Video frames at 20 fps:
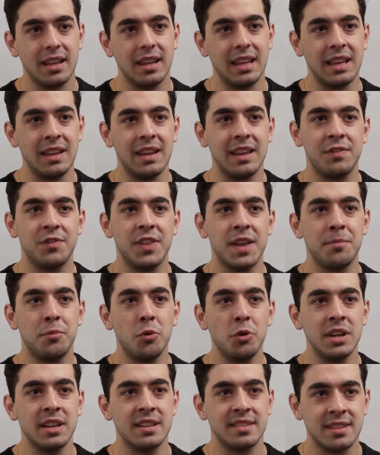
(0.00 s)
If they
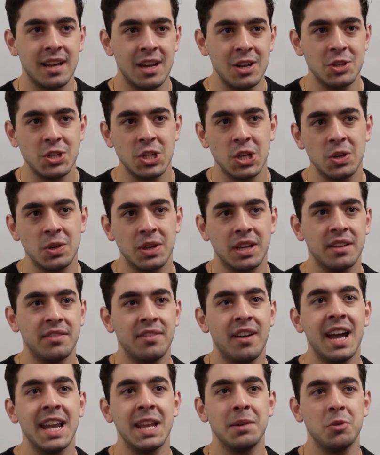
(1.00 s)
brought in Sancho,
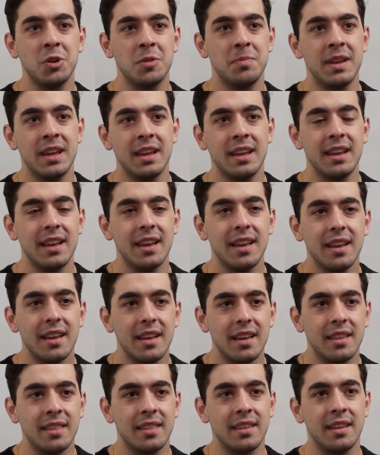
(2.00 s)
Cavani would be
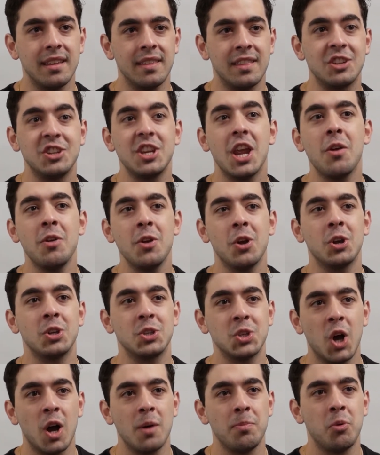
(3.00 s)
the cherry on
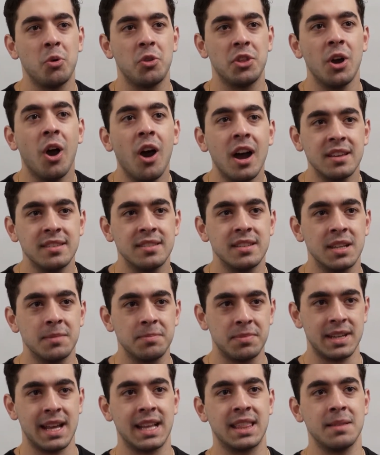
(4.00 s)
top or the icing,
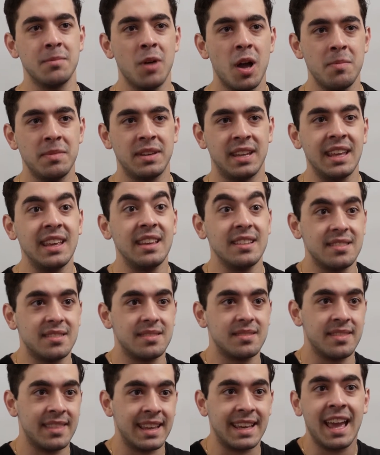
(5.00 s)
but at the moment
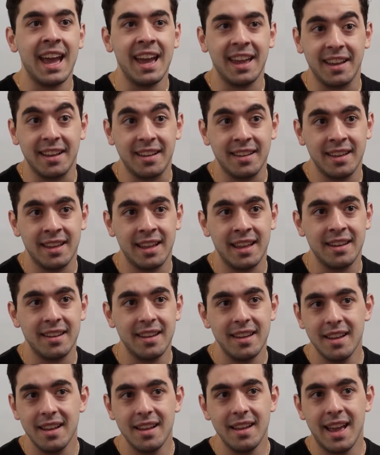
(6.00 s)
he's the cake. And
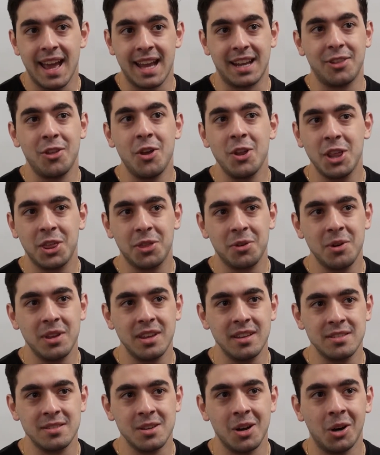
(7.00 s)
at 33
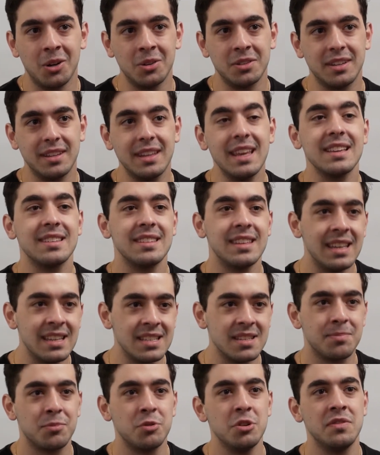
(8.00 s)
years old, yes, he is
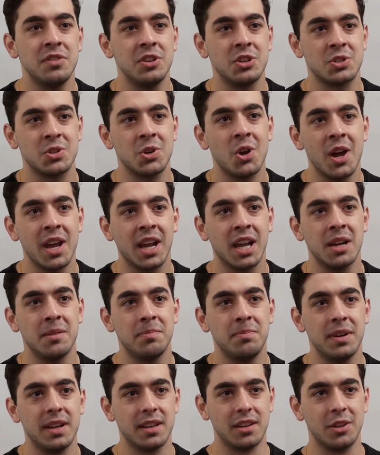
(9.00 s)
a proven striker,
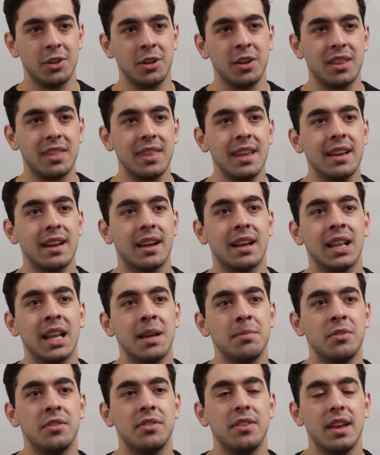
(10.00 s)
but you'd think a
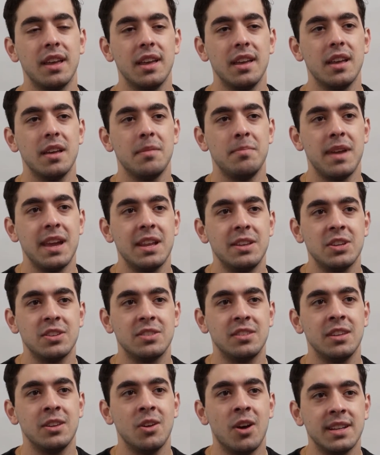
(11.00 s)
club of
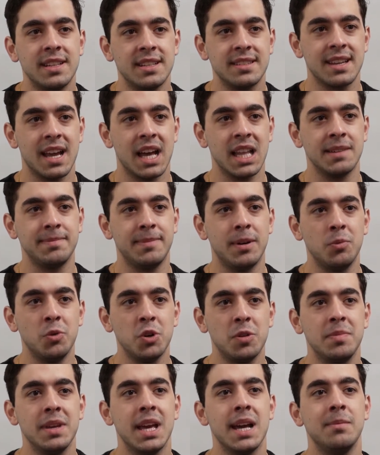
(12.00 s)
Manchester United's calibre
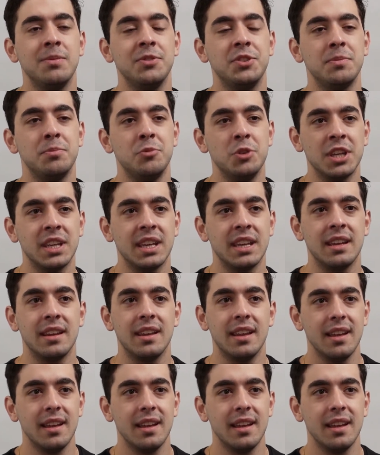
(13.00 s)
would be able to bring in